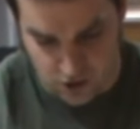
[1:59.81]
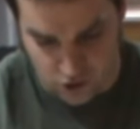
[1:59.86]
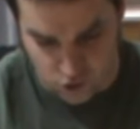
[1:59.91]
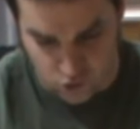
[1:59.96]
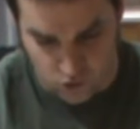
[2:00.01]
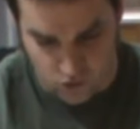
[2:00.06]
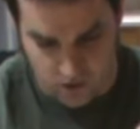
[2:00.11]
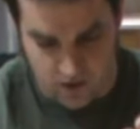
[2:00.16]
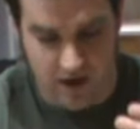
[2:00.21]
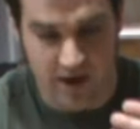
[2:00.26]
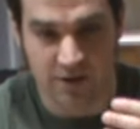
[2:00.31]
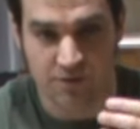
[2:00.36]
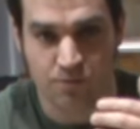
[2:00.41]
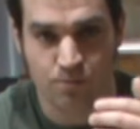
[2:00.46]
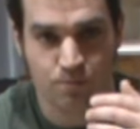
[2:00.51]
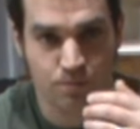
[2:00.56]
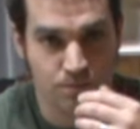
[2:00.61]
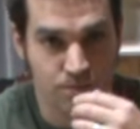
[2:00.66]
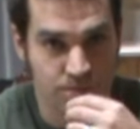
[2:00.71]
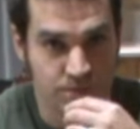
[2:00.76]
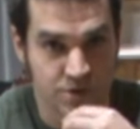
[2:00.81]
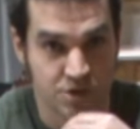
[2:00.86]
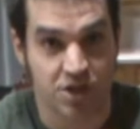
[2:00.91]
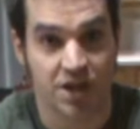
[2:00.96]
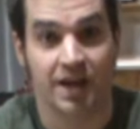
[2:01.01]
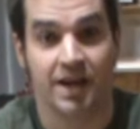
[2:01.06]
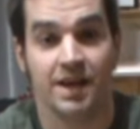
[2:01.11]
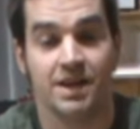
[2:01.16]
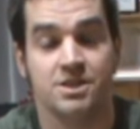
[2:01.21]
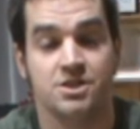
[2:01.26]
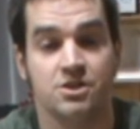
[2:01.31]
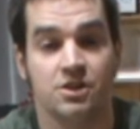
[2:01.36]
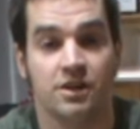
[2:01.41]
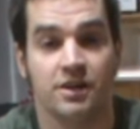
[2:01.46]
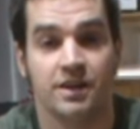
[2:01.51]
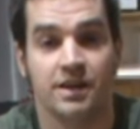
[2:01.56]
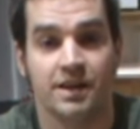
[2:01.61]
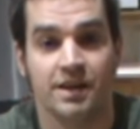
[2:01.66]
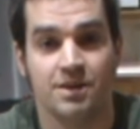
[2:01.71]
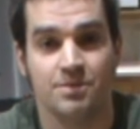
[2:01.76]
quarter ounce jig heads, you're
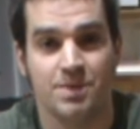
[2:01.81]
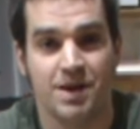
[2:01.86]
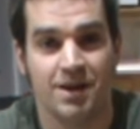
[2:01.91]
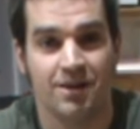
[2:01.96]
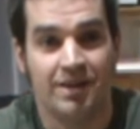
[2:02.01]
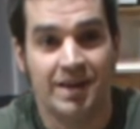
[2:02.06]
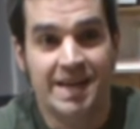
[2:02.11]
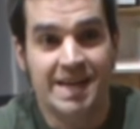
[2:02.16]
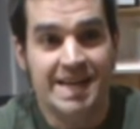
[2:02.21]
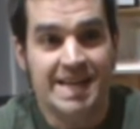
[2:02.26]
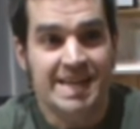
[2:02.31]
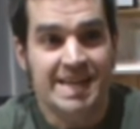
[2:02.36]
going to get about